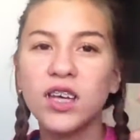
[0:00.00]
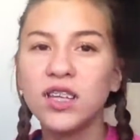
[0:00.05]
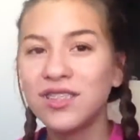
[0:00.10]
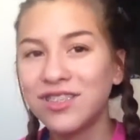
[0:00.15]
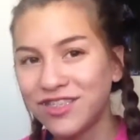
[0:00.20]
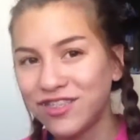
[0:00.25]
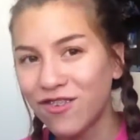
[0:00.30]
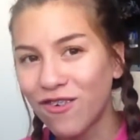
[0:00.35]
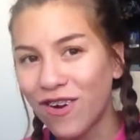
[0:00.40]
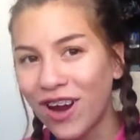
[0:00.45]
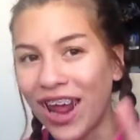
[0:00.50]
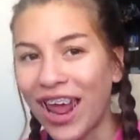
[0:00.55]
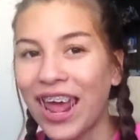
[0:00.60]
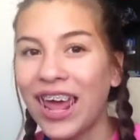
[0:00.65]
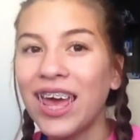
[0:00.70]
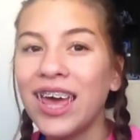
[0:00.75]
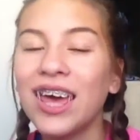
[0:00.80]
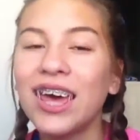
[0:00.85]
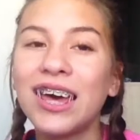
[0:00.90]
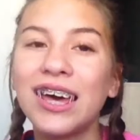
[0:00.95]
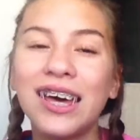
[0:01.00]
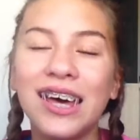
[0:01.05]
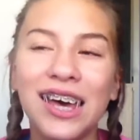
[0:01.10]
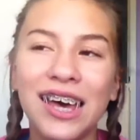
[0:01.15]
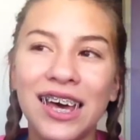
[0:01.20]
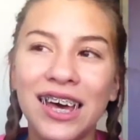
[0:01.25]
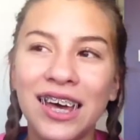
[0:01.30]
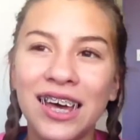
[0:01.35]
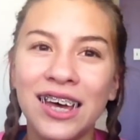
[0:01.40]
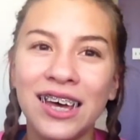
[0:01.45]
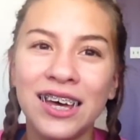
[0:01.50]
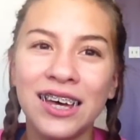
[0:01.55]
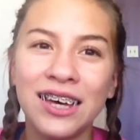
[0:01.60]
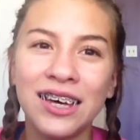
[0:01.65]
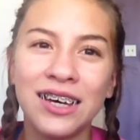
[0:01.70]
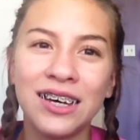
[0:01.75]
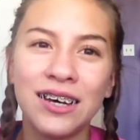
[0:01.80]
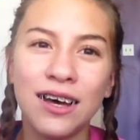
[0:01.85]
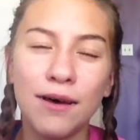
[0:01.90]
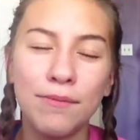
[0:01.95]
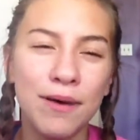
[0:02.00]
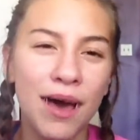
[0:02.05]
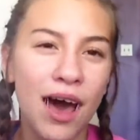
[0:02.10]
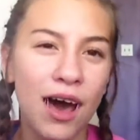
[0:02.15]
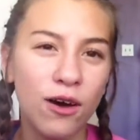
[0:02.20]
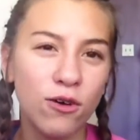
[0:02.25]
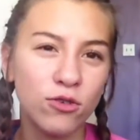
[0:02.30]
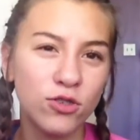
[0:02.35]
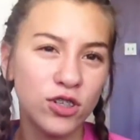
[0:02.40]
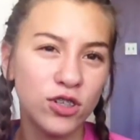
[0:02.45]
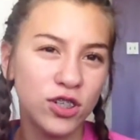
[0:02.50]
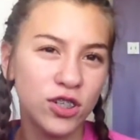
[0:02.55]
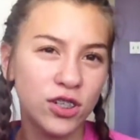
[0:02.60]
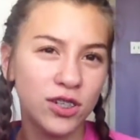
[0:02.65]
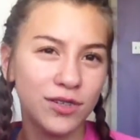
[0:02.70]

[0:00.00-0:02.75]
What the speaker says: story about